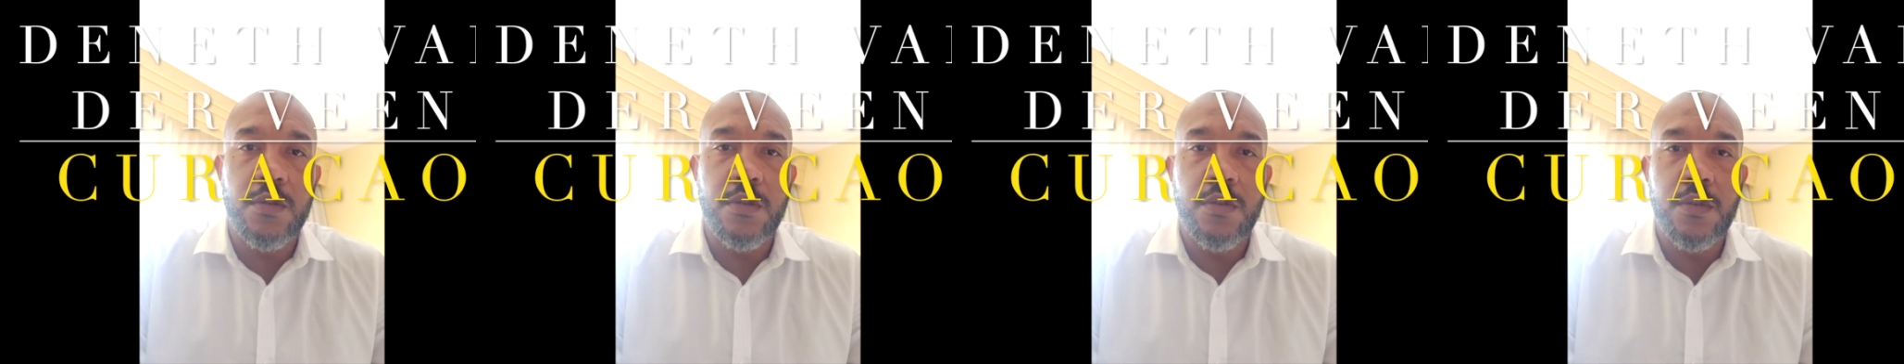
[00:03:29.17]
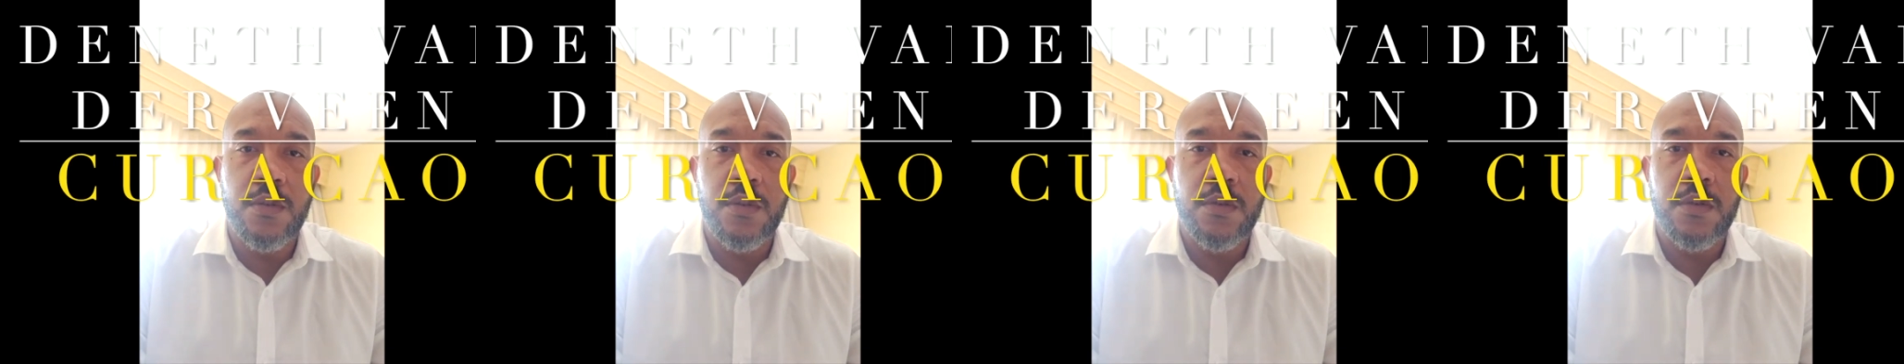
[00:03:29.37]

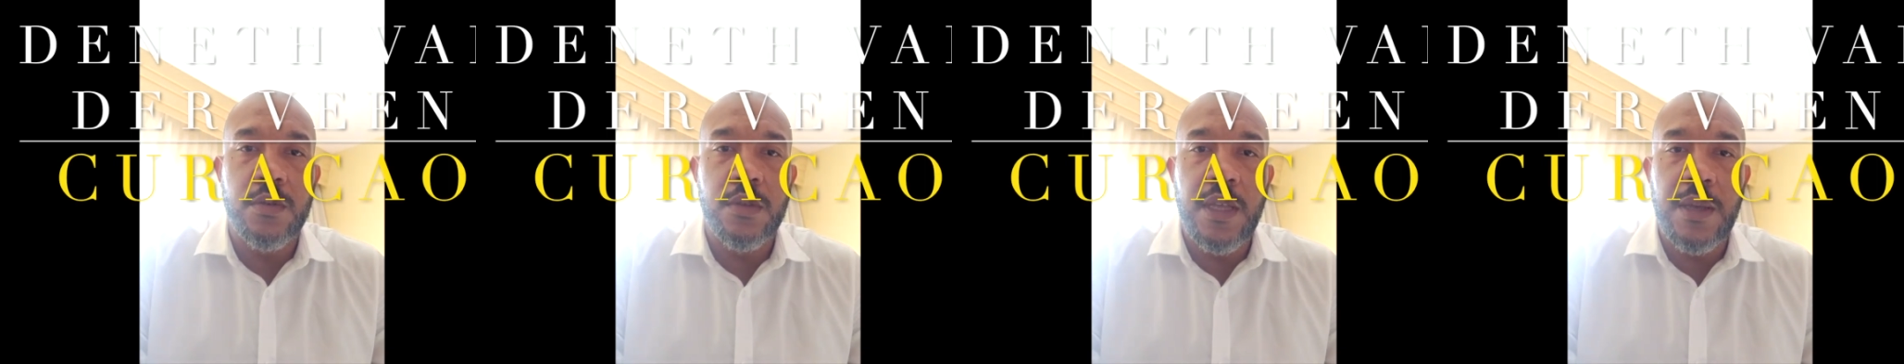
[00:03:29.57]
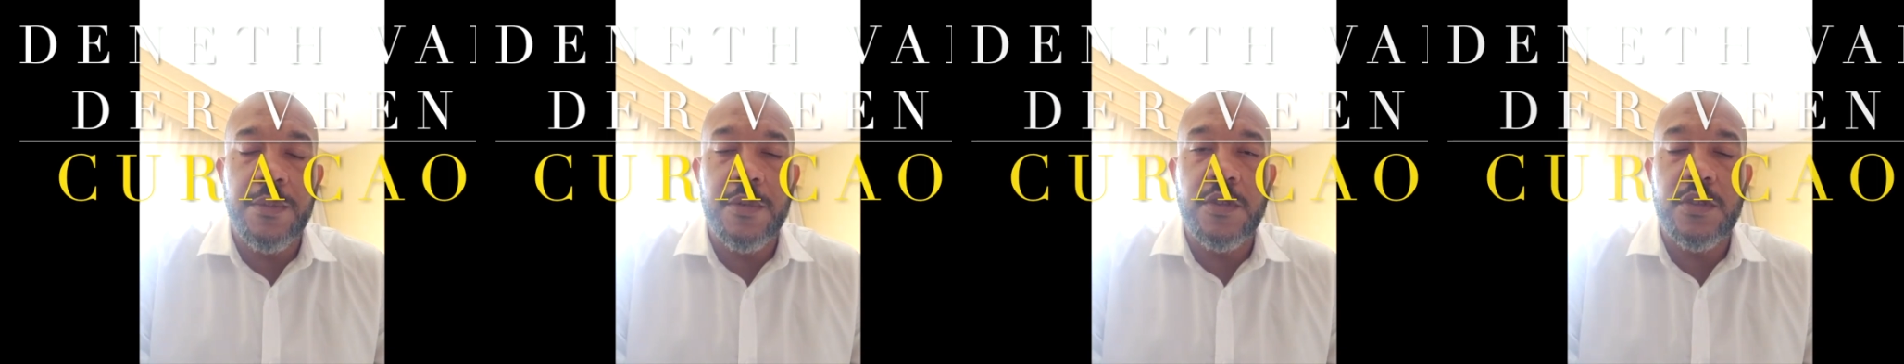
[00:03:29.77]
to
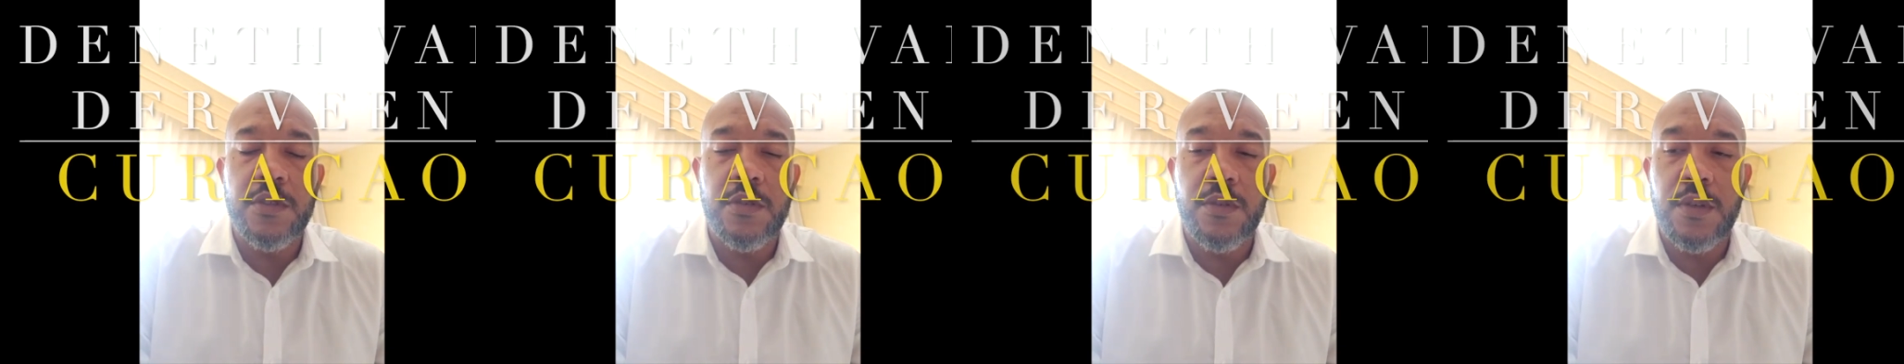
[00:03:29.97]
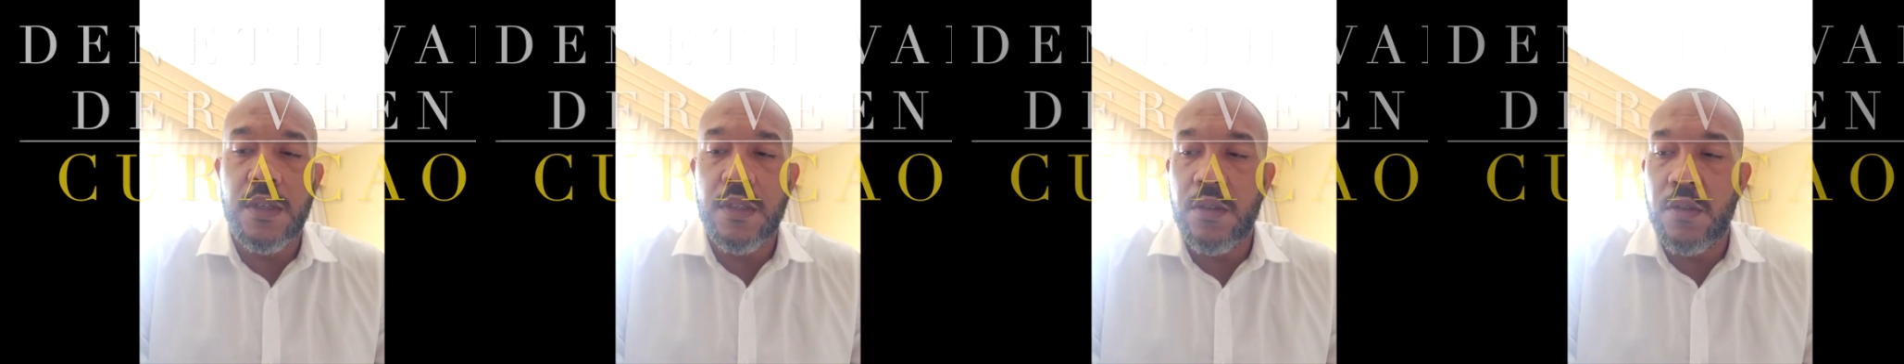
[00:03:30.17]

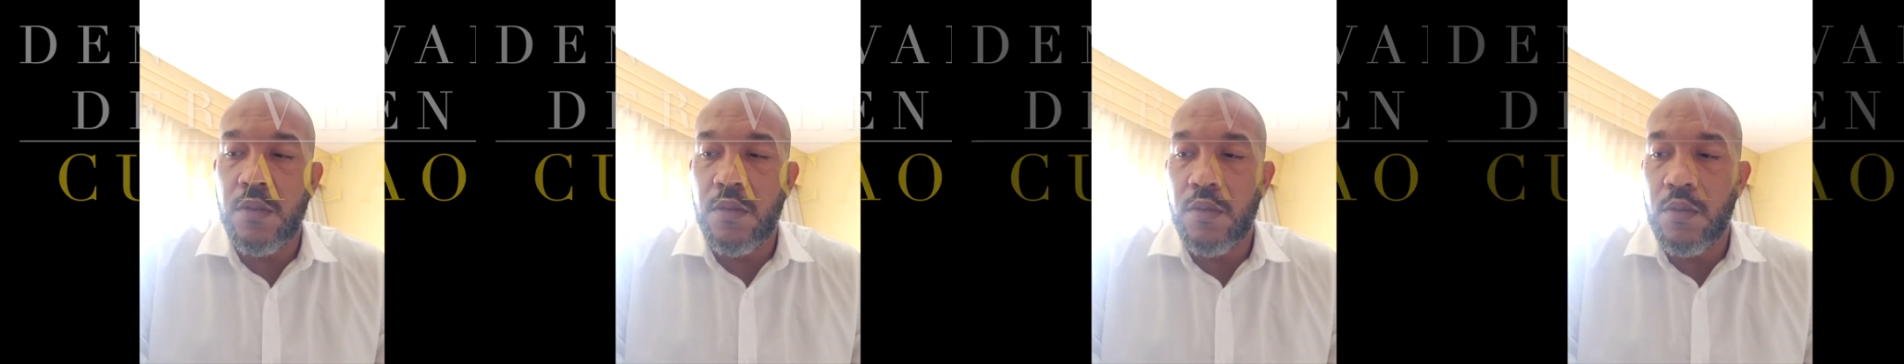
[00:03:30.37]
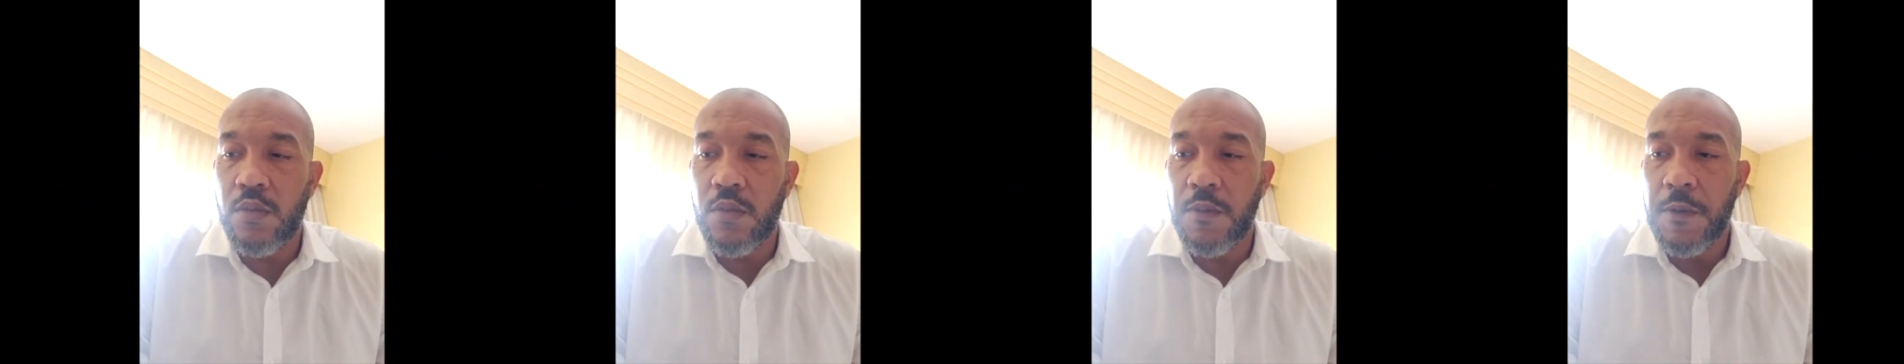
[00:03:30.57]
demonstrate
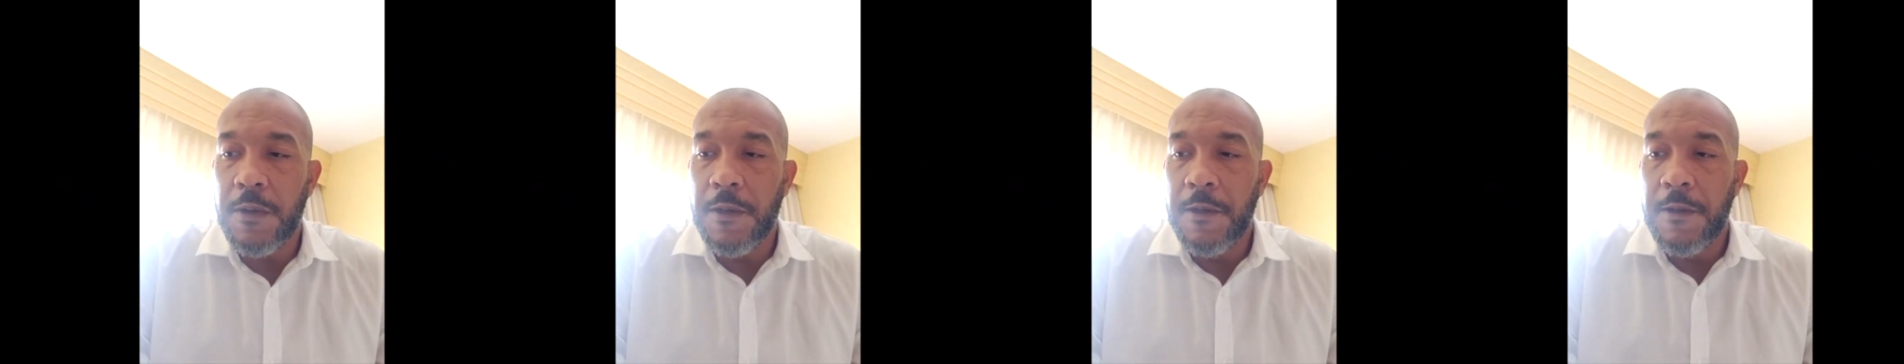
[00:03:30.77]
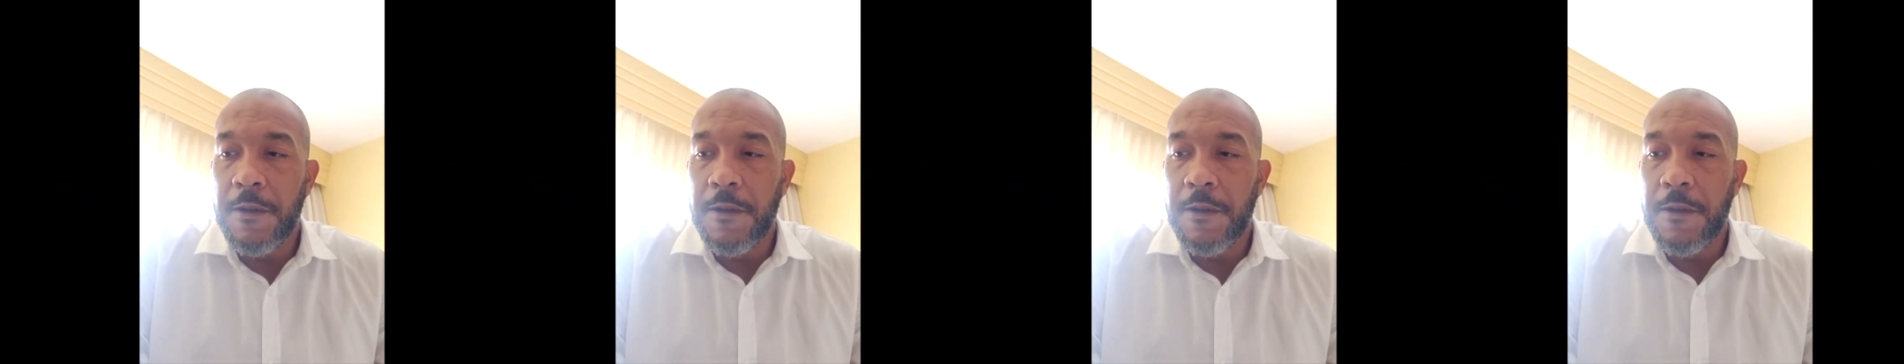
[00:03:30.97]
to